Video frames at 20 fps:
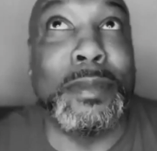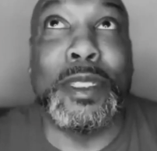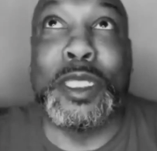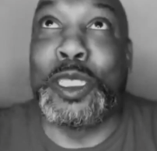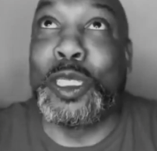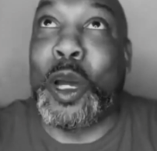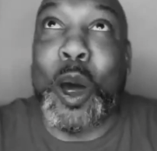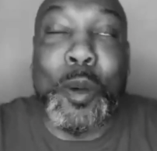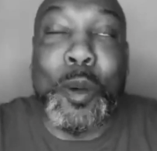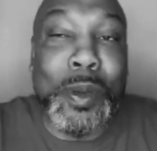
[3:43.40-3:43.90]

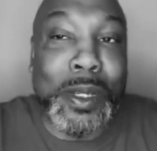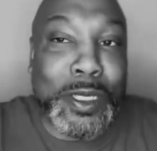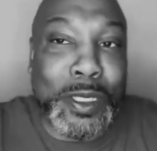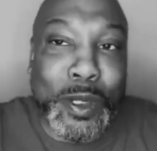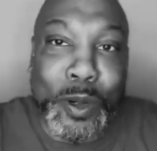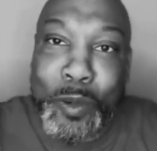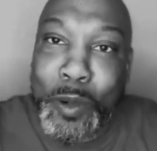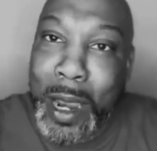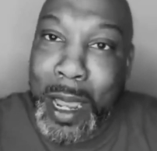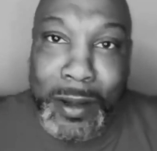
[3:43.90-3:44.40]
Dolby
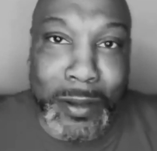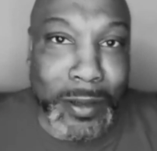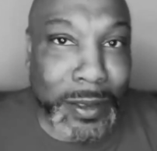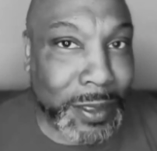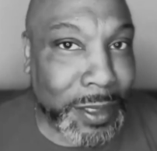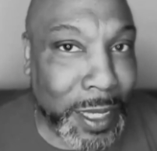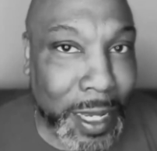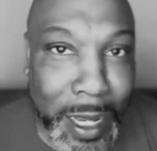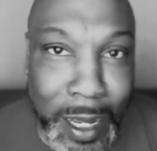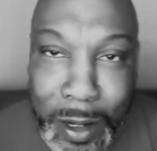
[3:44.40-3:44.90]
surround
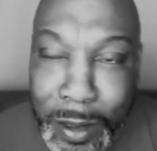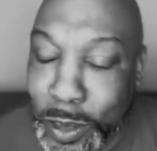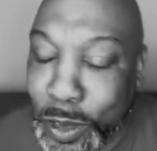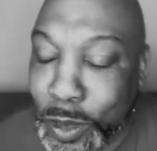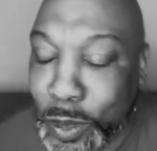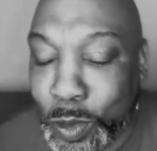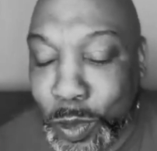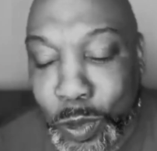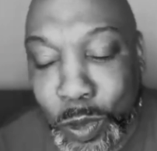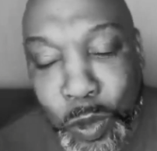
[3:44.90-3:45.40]

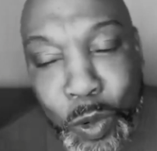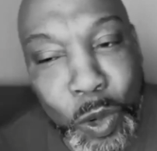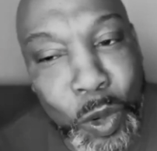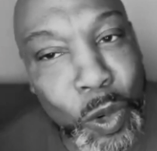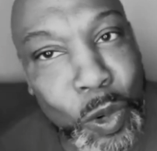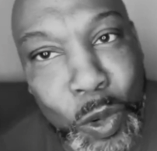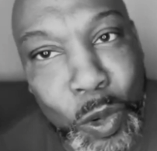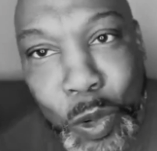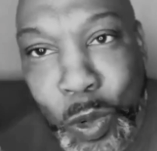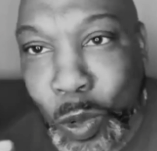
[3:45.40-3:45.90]
sound.
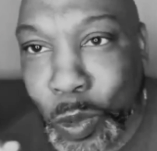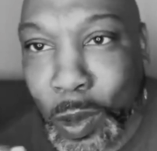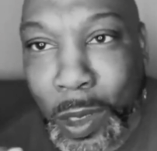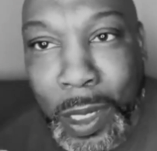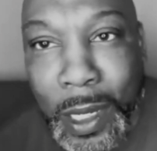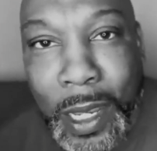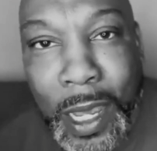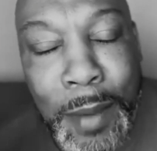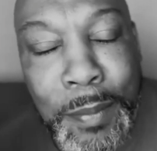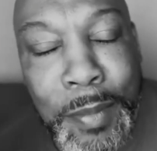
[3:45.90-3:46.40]
I
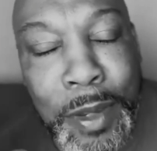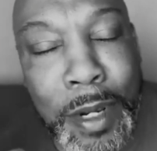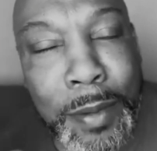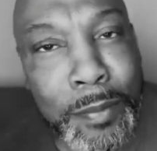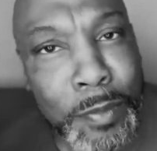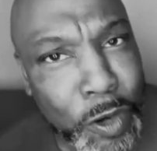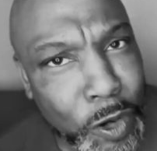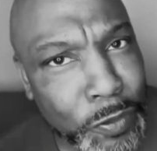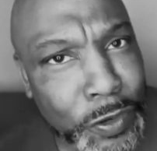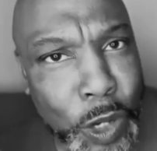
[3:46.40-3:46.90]
mean, the
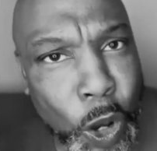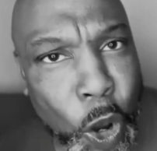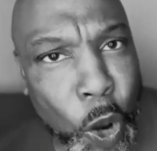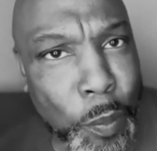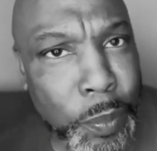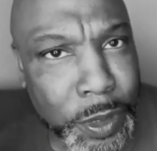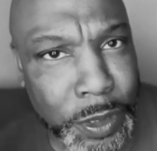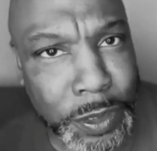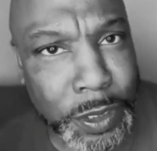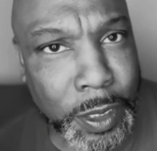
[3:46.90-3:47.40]
movie
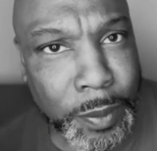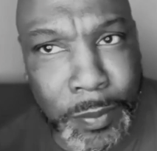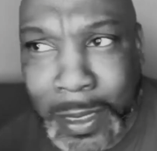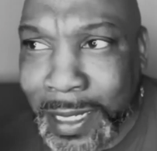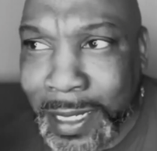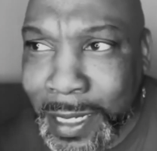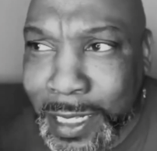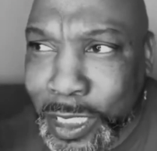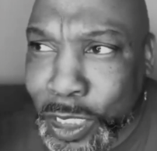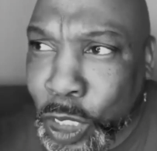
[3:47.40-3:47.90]
opens up.
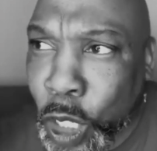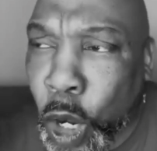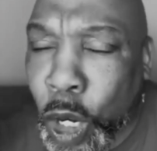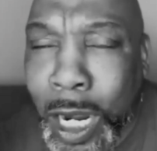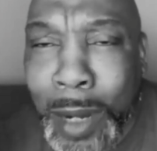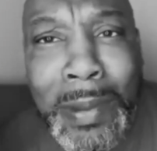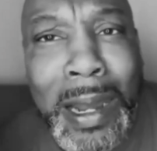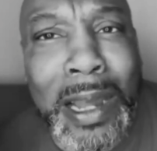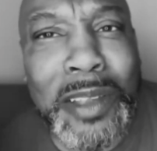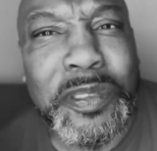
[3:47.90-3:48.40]
Let's talk
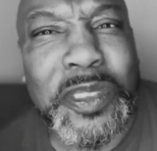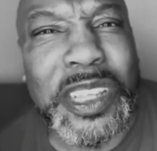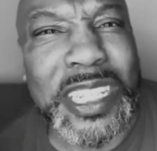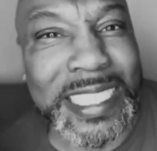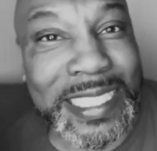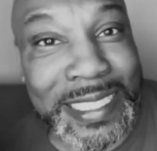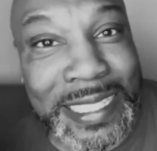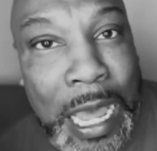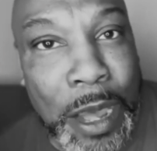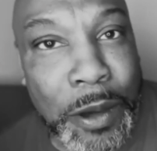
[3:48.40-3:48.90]
about the
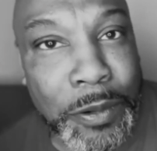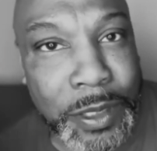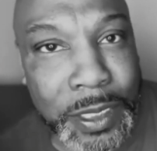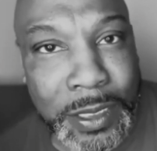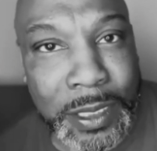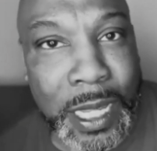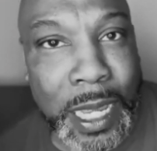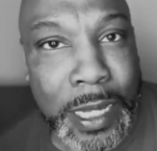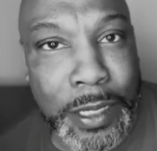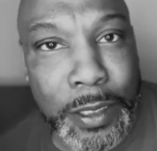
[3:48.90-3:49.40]
sound
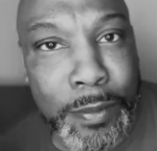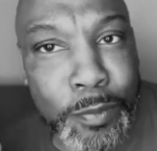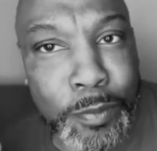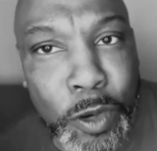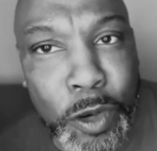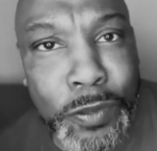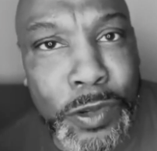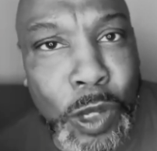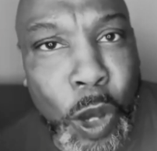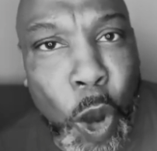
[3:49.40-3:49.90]
design. The
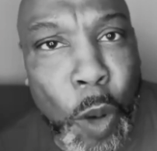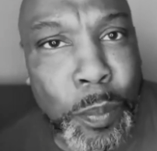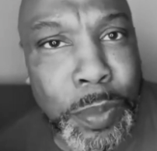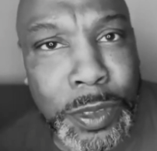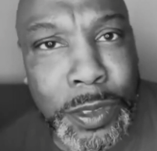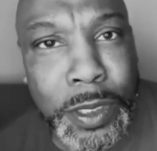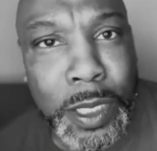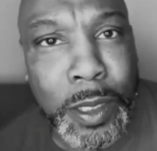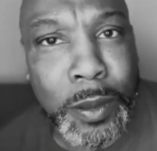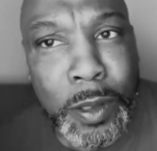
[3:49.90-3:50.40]
movie
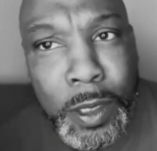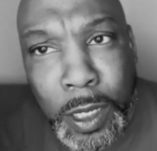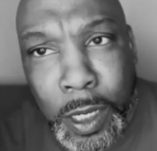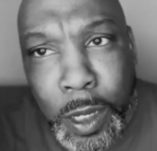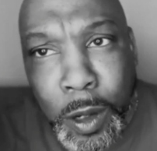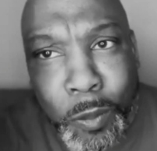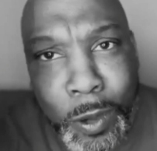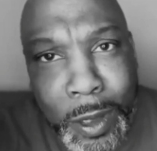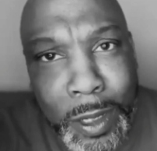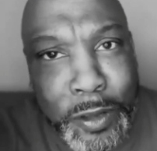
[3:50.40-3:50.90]
opens up
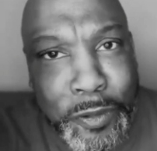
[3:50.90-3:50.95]
with a